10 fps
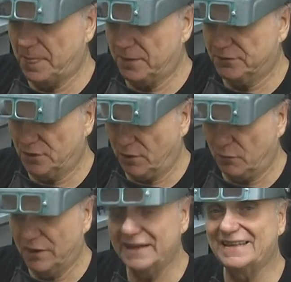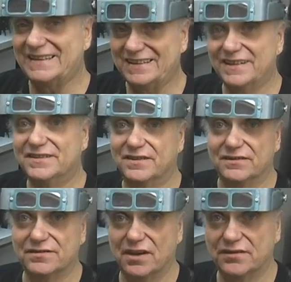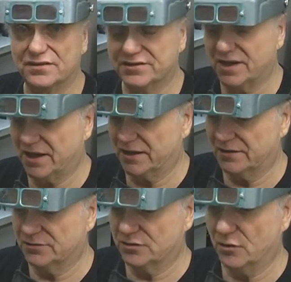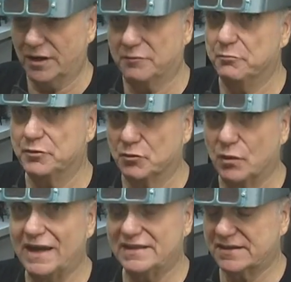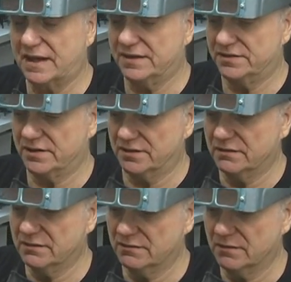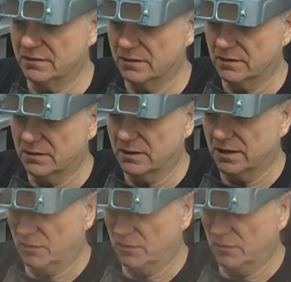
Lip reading: So I want to get the distance on the shank so I can put the right size in, and